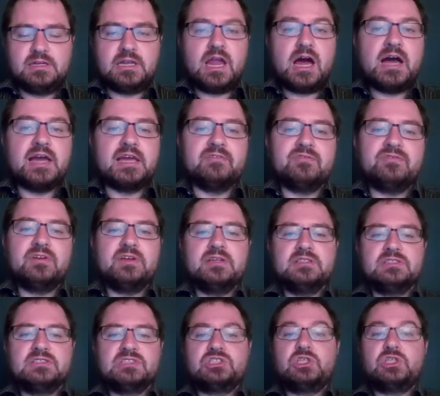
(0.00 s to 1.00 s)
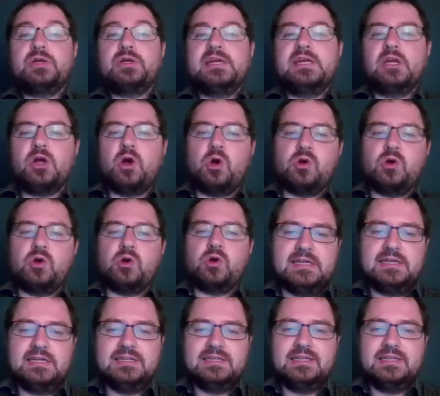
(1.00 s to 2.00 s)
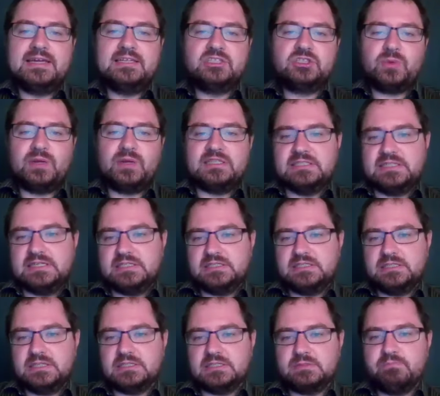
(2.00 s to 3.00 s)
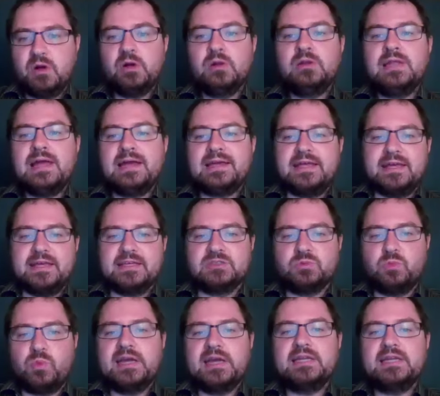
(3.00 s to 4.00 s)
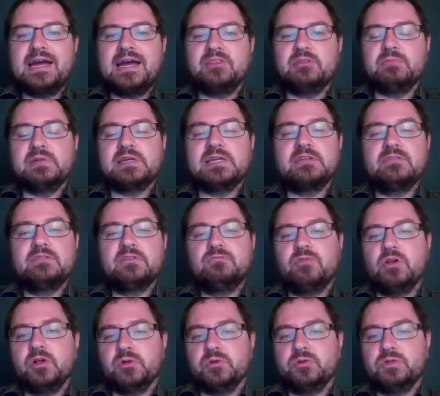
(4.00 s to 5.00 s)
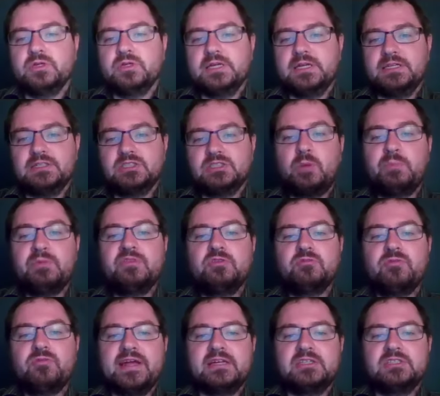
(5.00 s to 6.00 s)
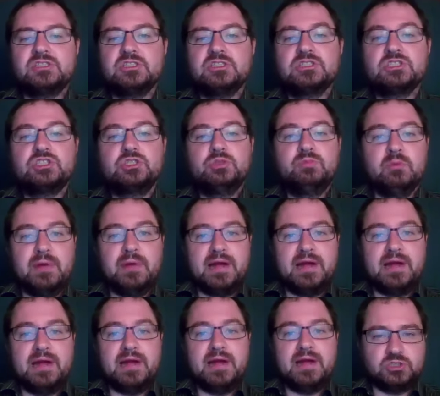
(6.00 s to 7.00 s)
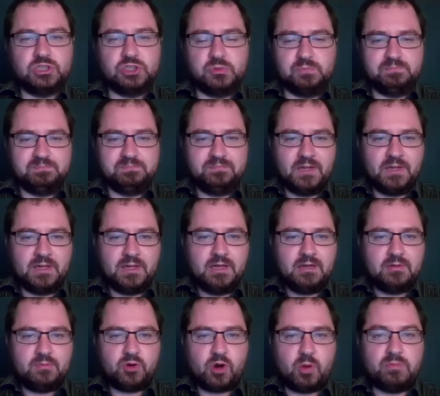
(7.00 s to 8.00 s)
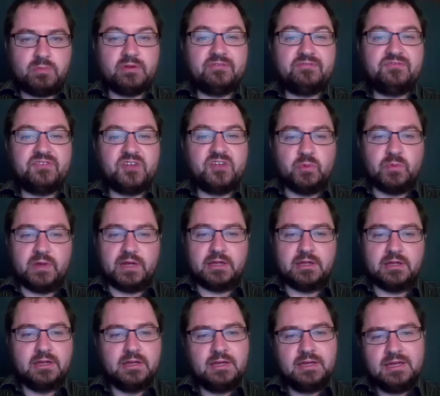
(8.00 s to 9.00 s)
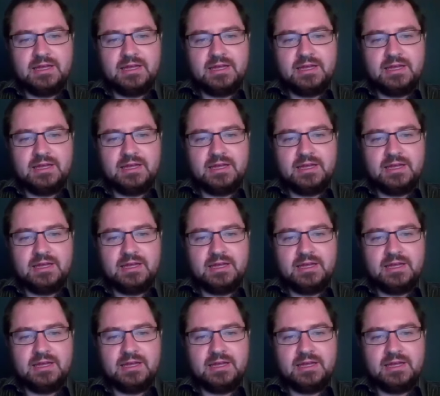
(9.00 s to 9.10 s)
Clive, stocky cockney, late 20s, is bow-legging his way down the middle of the road in a top-of-the-range Superman costume, proper fuming.